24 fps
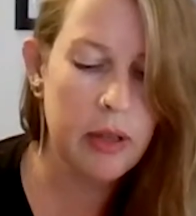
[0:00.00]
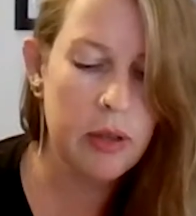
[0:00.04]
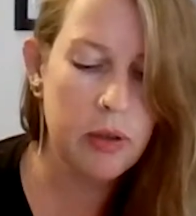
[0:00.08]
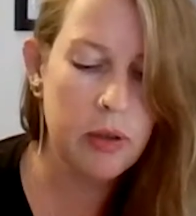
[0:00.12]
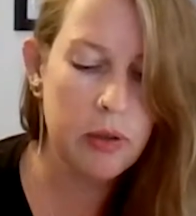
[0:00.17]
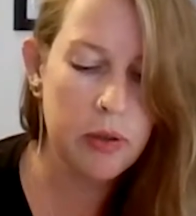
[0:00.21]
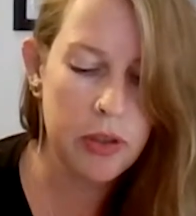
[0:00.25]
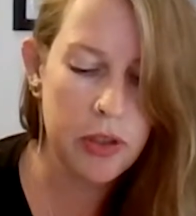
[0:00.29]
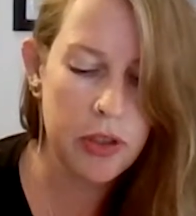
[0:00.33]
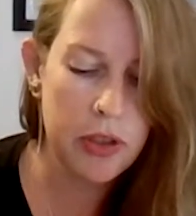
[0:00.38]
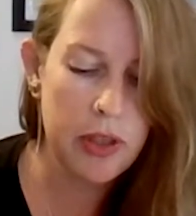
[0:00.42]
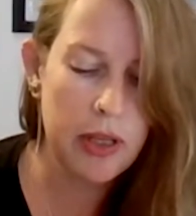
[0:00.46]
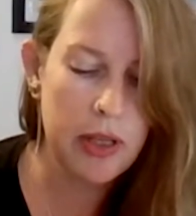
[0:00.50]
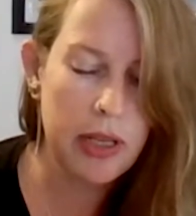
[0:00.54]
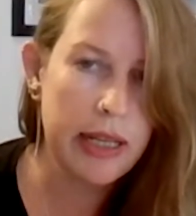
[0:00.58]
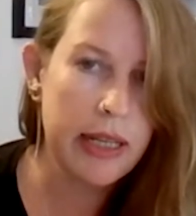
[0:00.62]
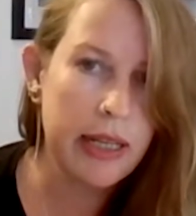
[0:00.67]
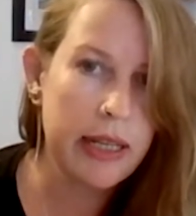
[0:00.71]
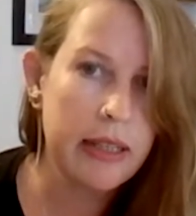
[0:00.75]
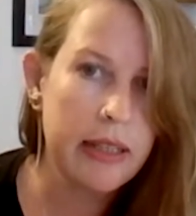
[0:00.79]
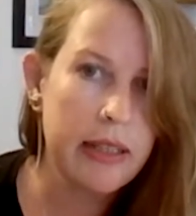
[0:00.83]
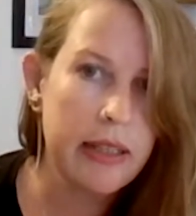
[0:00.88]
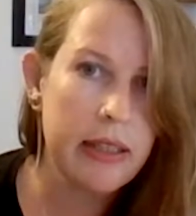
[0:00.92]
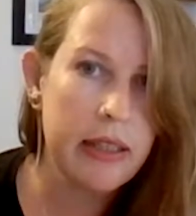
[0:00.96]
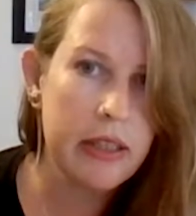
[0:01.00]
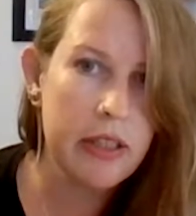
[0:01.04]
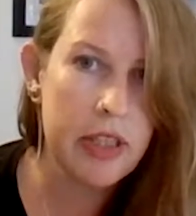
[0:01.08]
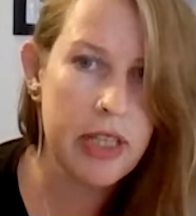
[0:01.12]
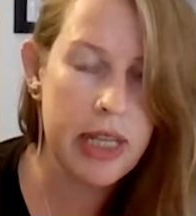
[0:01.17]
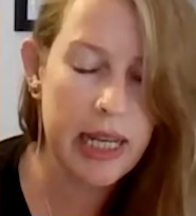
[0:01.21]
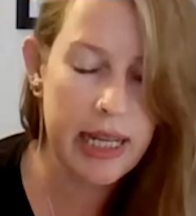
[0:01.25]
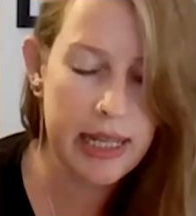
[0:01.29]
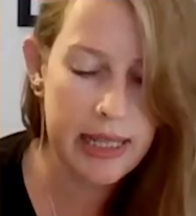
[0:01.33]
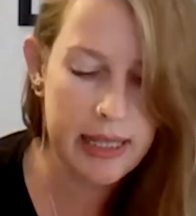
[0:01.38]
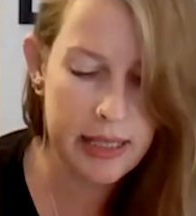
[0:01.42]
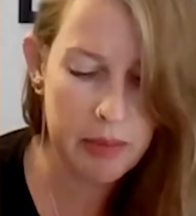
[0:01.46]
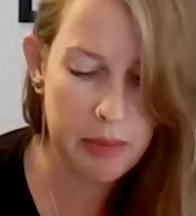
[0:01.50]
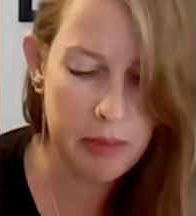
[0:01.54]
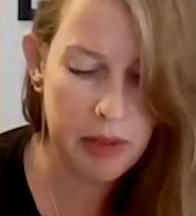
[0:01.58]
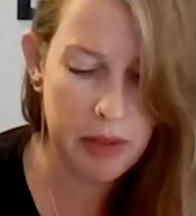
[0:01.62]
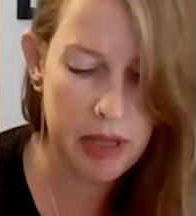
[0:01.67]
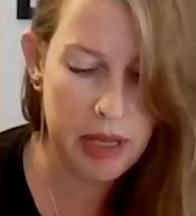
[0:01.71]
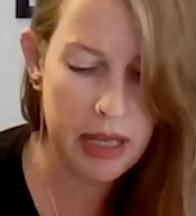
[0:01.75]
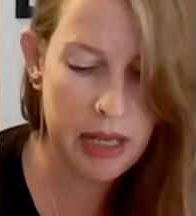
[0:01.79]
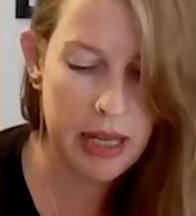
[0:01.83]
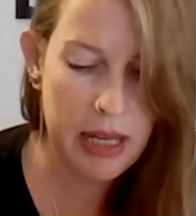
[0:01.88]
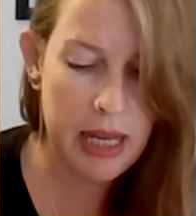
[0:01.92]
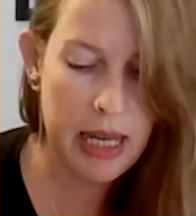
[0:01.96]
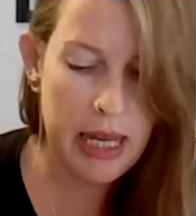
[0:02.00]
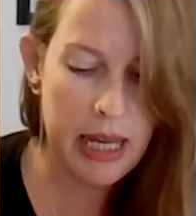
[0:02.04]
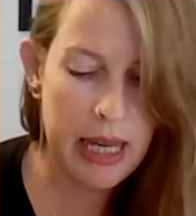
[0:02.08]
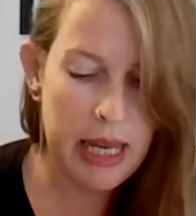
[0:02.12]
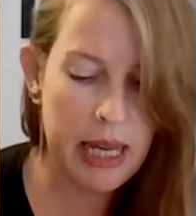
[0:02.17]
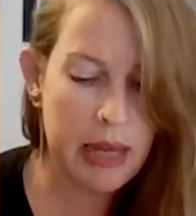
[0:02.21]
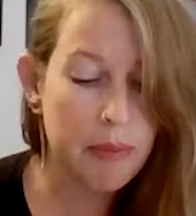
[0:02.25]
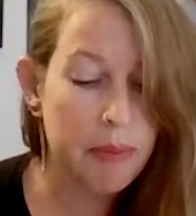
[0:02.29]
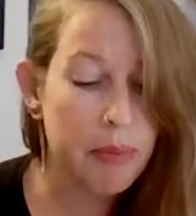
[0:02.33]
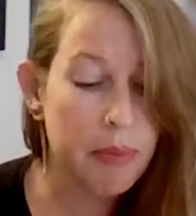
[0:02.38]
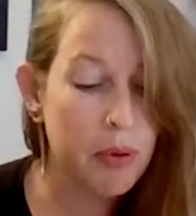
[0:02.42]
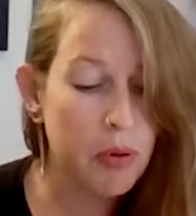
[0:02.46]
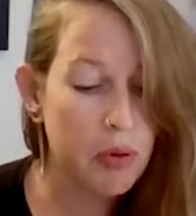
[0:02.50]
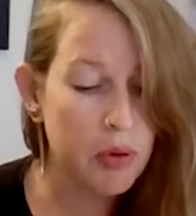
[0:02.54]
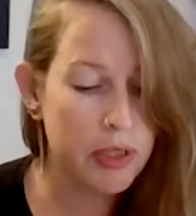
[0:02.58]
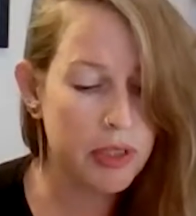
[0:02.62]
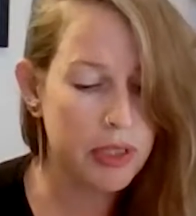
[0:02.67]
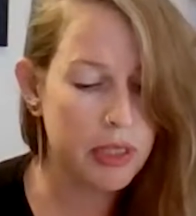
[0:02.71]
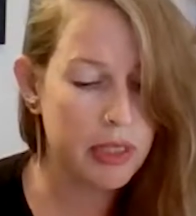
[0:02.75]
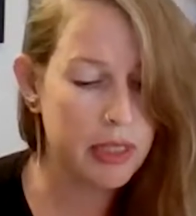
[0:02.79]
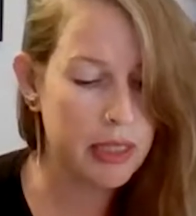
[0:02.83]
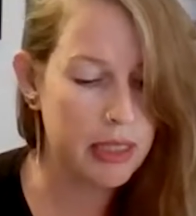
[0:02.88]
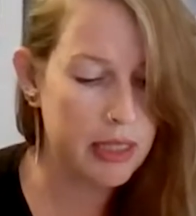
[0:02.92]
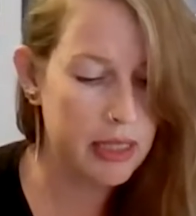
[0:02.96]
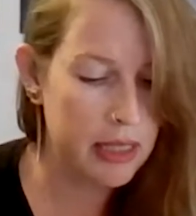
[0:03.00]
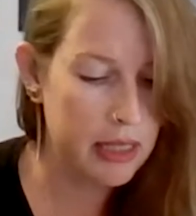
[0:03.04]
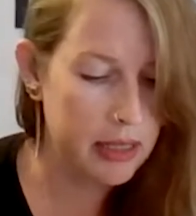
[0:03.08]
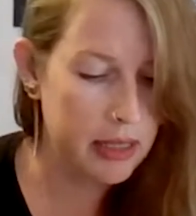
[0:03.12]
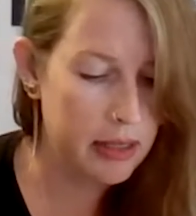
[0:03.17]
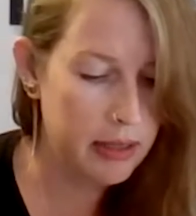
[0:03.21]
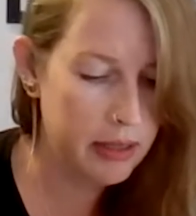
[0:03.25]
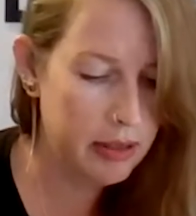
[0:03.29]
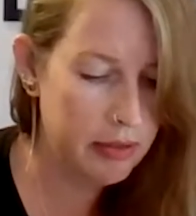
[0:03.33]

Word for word: Called Julia, she has something important